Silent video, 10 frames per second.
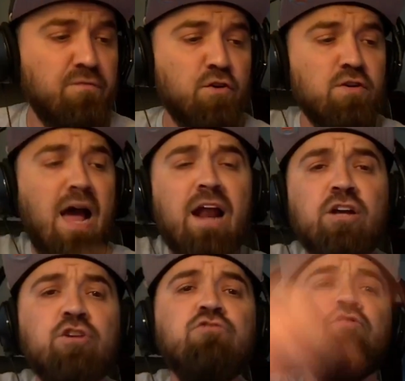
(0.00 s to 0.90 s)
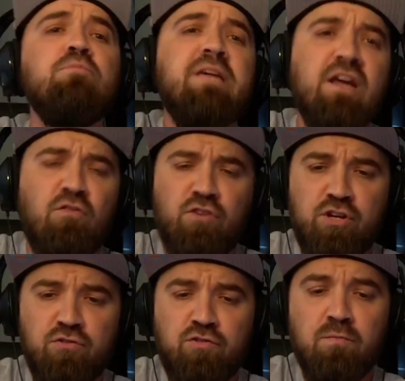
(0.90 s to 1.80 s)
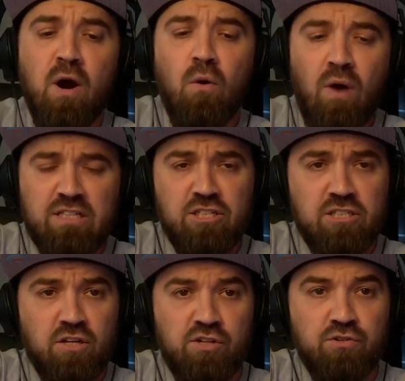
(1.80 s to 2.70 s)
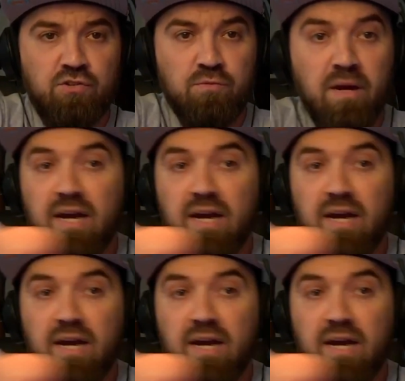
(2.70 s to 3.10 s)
not on YouTube, get over to YouTube. Watch this on YouTube.